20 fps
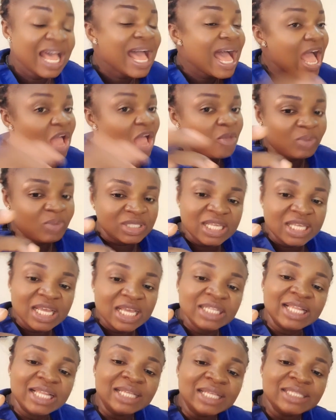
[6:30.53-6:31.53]
and be
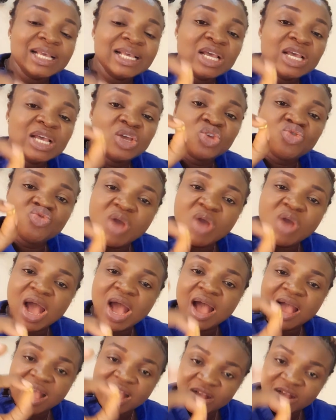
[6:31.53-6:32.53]
saying that you
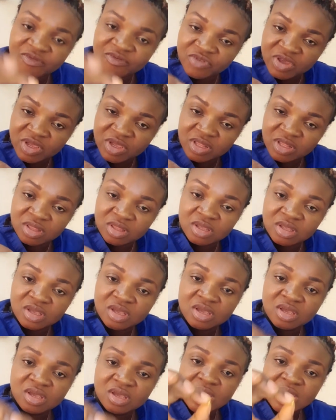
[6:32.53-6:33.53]
are
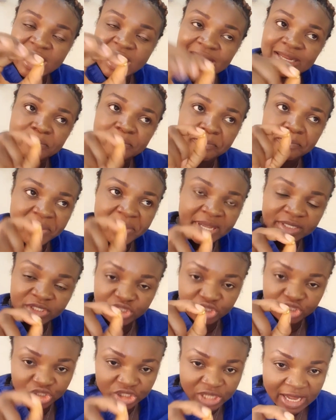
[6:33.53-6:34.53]
having an
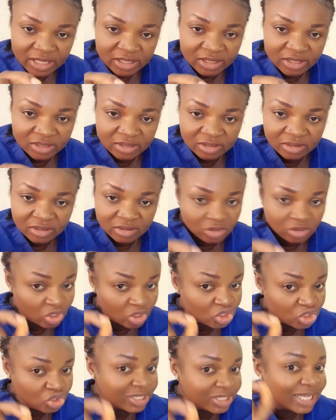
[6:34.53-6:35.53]
impaired child.
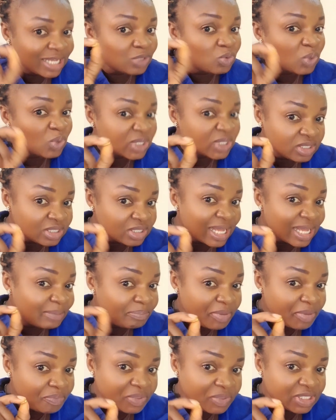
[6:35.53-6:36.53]
Just know that it wasn't
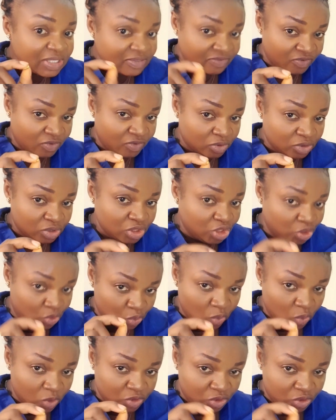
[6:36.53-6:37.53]
that baby's fault,
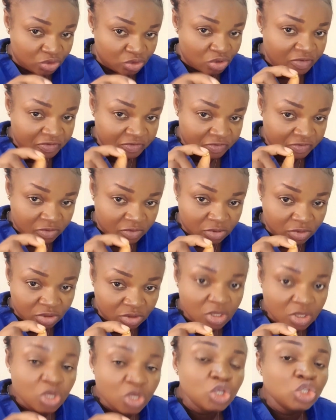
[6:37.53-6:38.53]
it was your
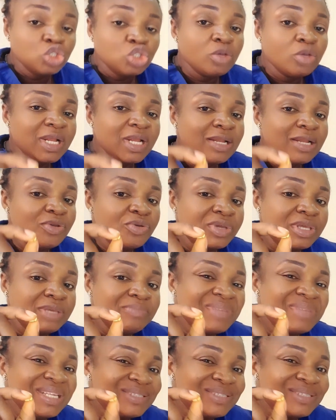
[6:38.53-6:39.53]
fault. So immediately you
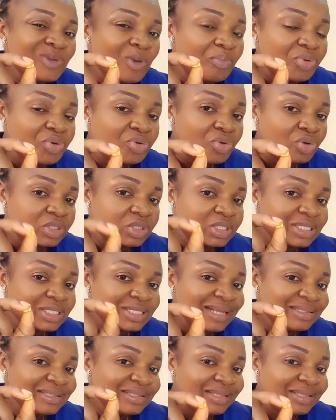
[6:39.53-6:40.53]
miss your period,
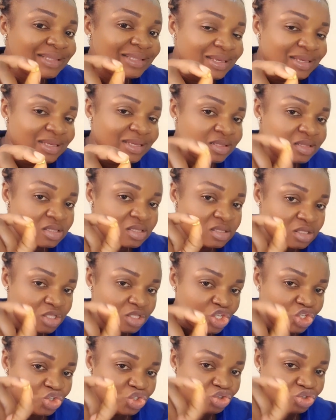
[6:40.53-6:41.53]
start taking
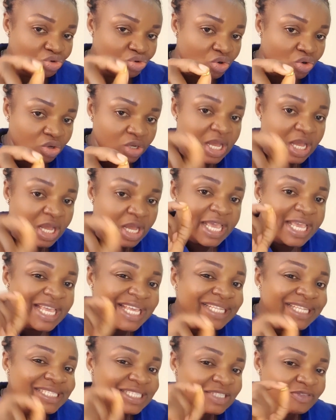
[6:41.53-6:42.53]
this drug.
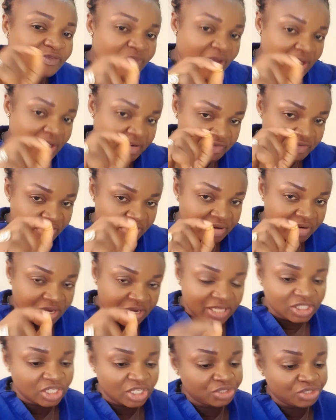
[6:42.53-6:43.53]
It's very, very
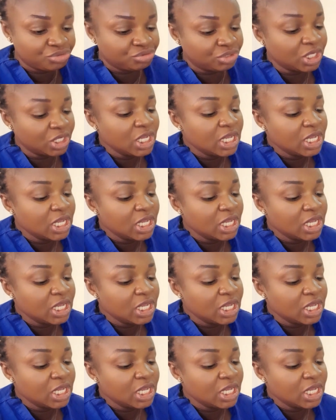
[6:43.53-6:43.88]
necessary.